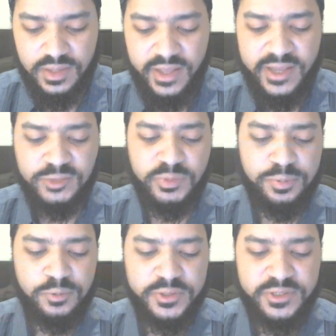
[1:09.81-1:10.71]
As
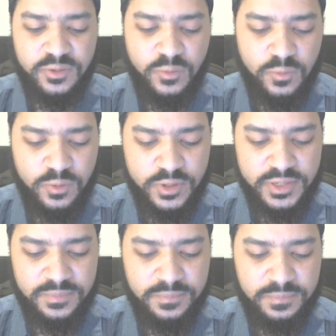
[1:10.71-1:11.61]
reported
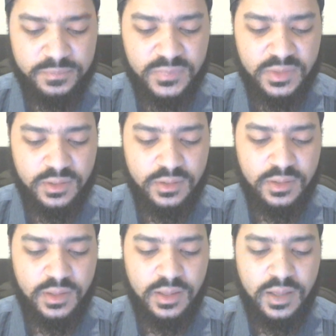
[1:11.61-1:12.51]
on
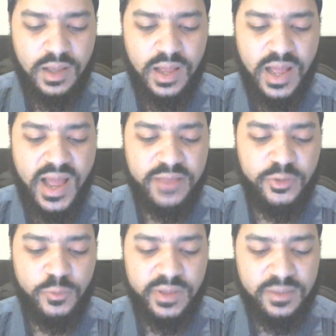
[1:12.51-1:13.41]
Hot
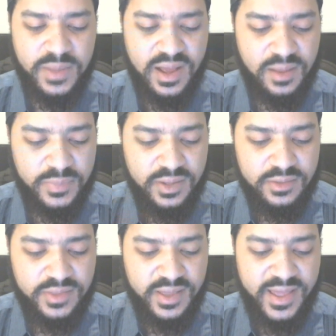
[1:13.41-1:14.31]
New Hip Hop,
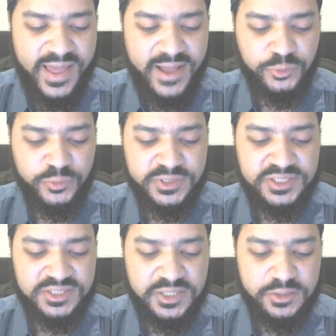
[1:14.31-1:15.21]
the actress
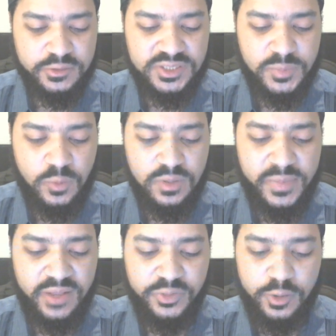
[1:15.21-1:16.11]
singer spoke
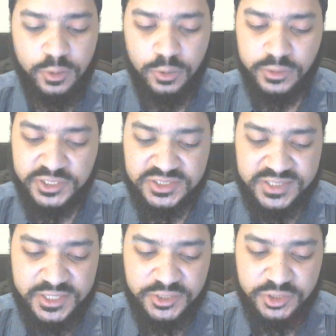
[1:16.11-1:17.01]
about the early
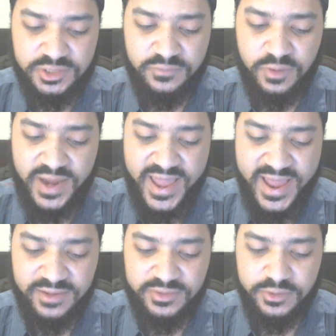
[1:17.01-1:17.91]
stages of her
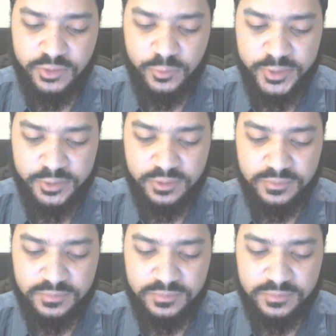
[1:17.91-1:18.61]
acting career.